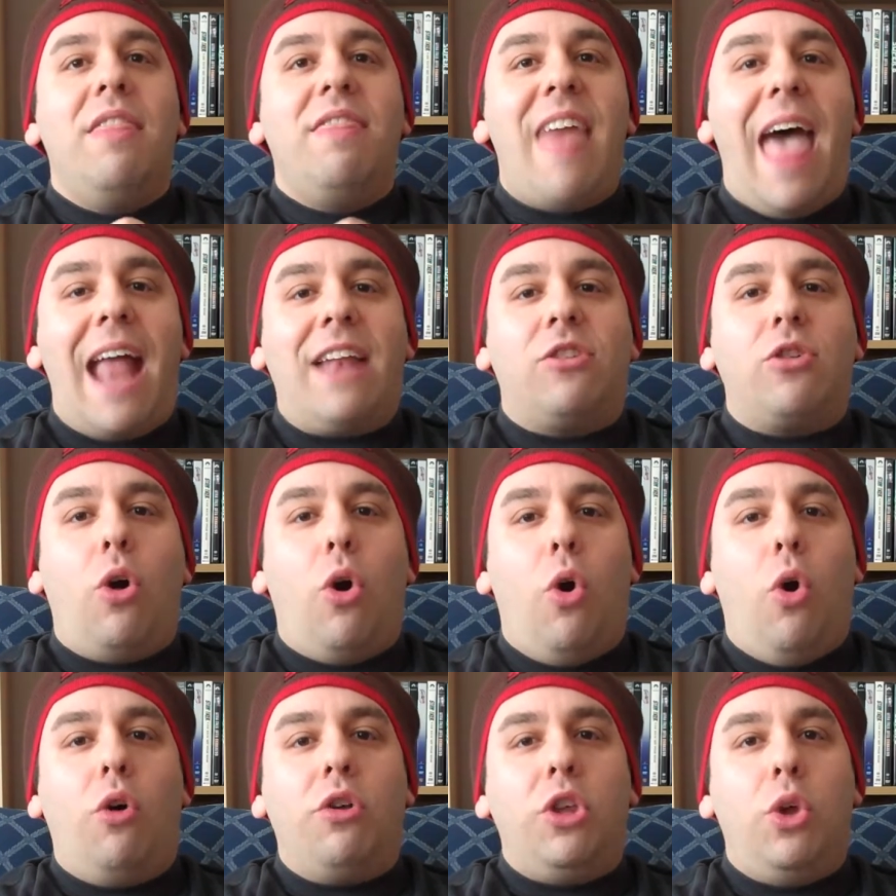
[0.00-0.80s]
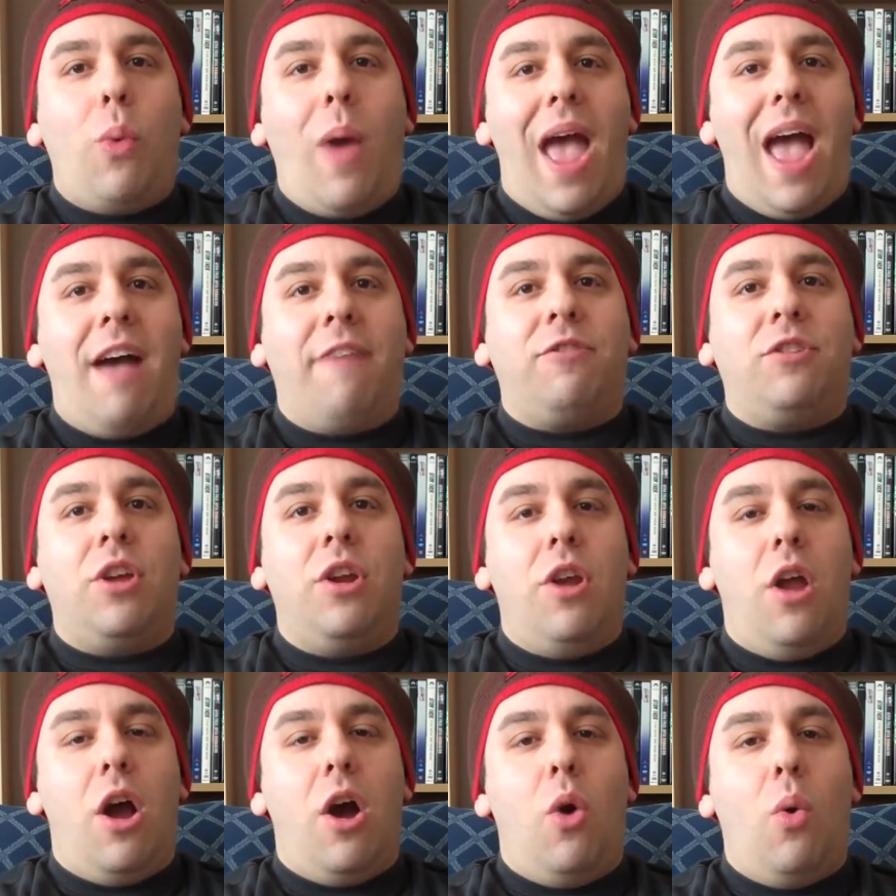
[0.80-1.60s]
that's all you have
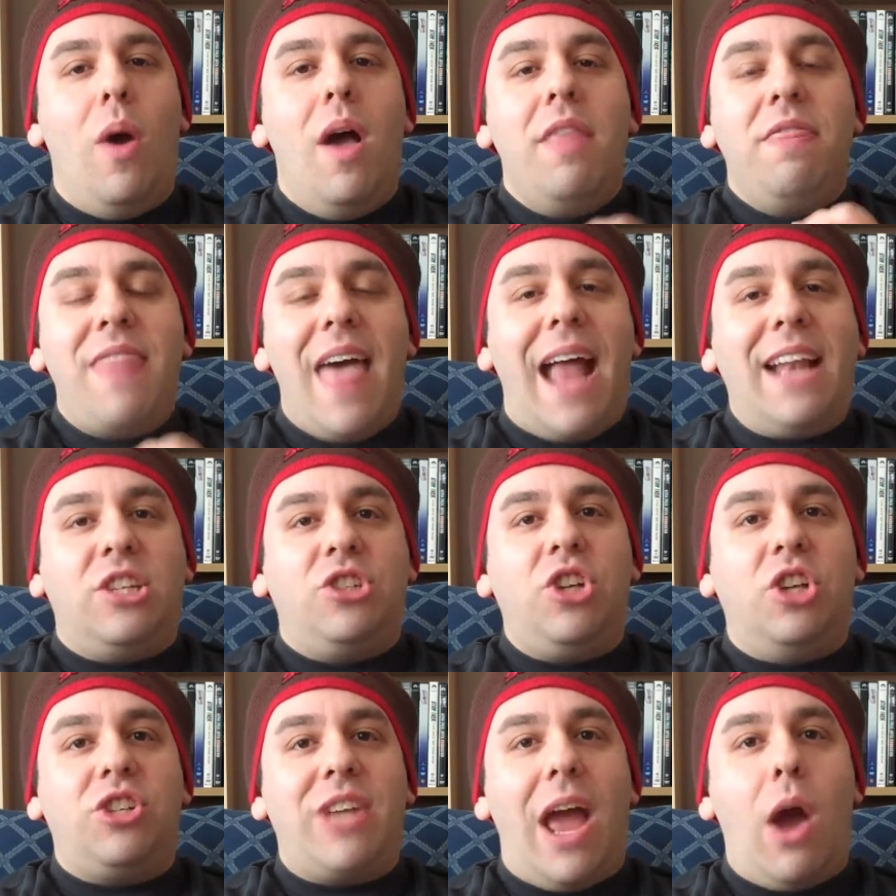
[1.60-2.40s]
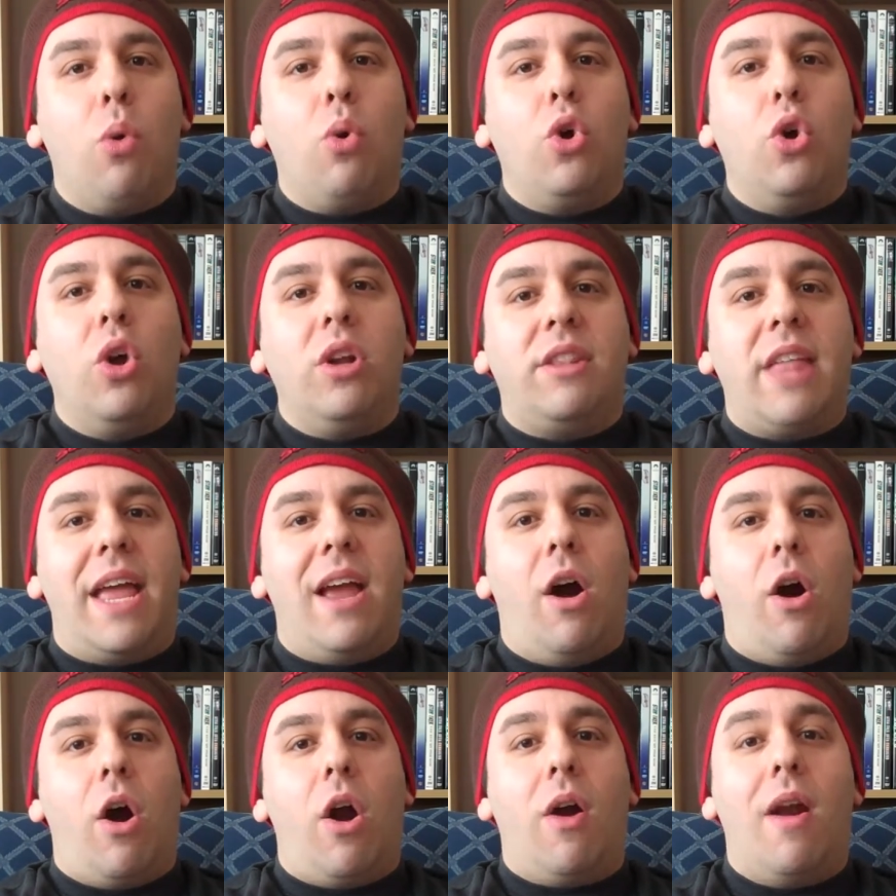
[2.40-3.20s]
to know. That's just how good
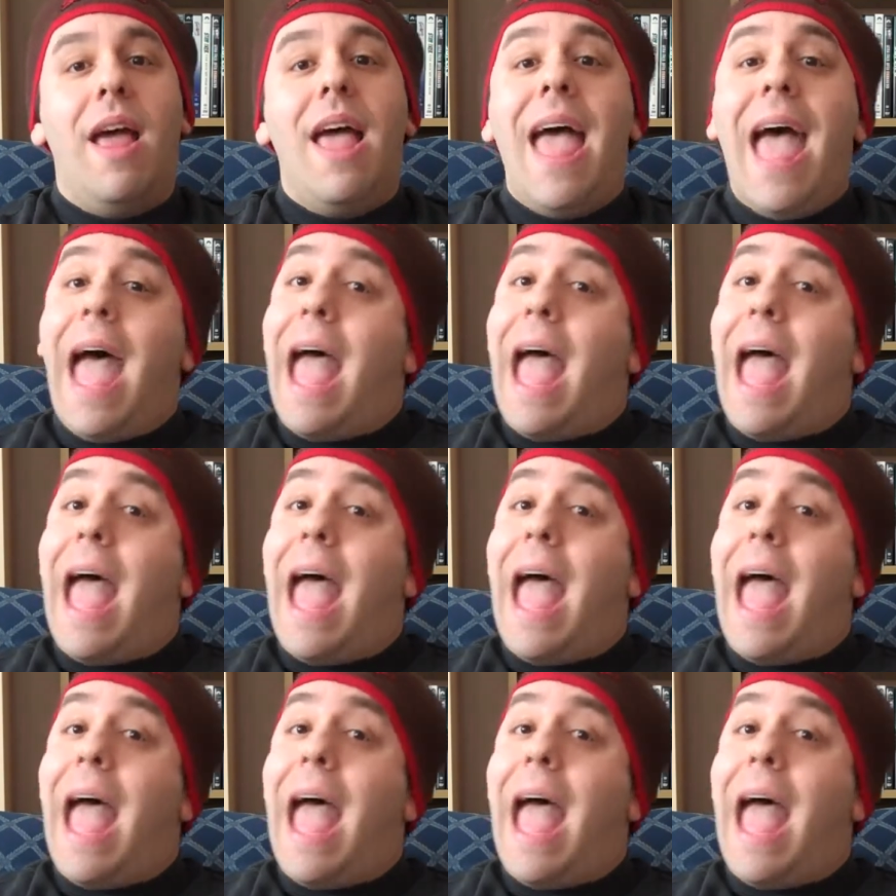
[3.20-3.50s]
they are.